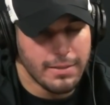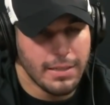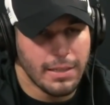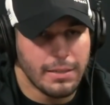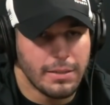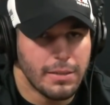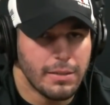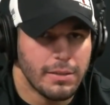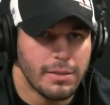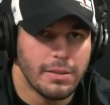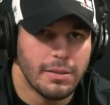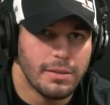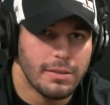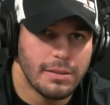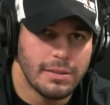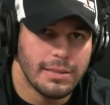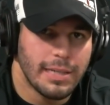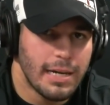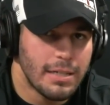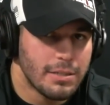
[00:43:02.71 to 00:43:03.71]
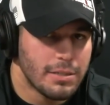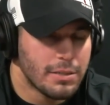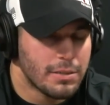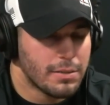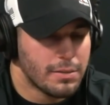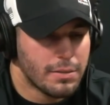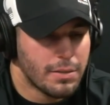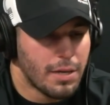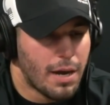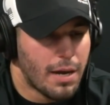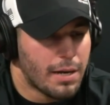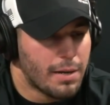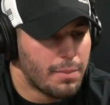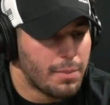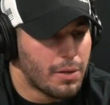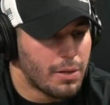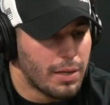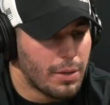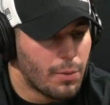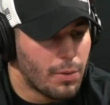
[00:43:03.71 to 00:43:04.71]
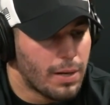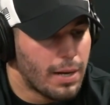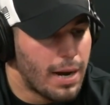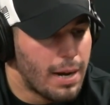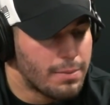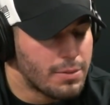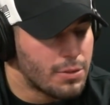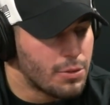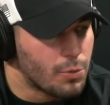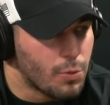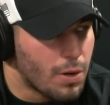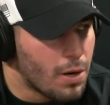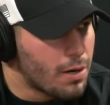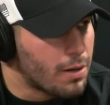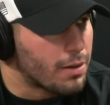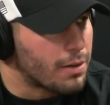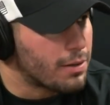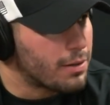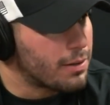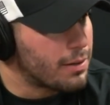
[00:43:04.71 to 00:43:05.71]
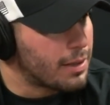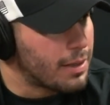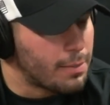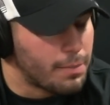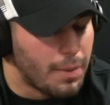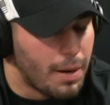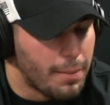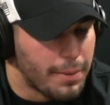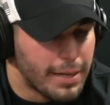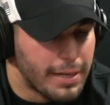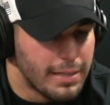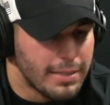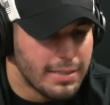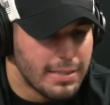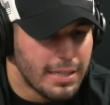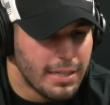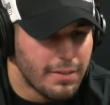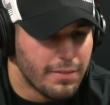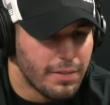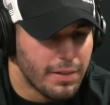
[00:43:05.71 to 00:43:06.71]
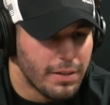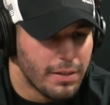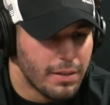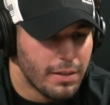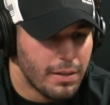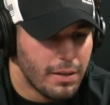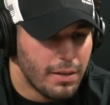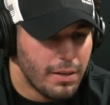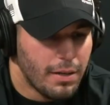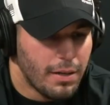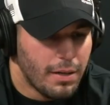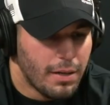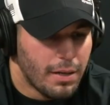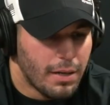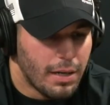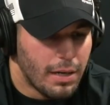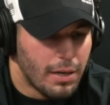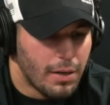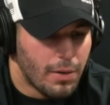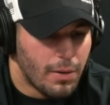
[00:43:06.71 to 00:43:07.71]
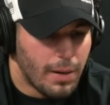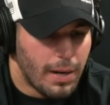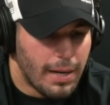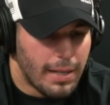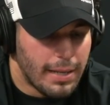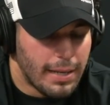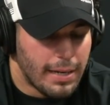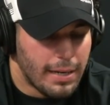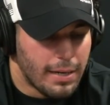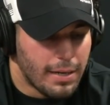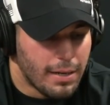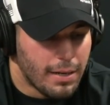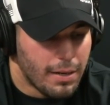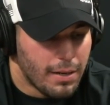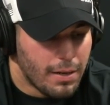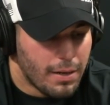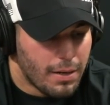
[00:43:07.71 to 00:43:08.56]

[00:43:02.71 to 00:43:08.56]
I was like, dude, this guy's just talking about, like, what cops do wrong. And I'm getting sick of it, And then...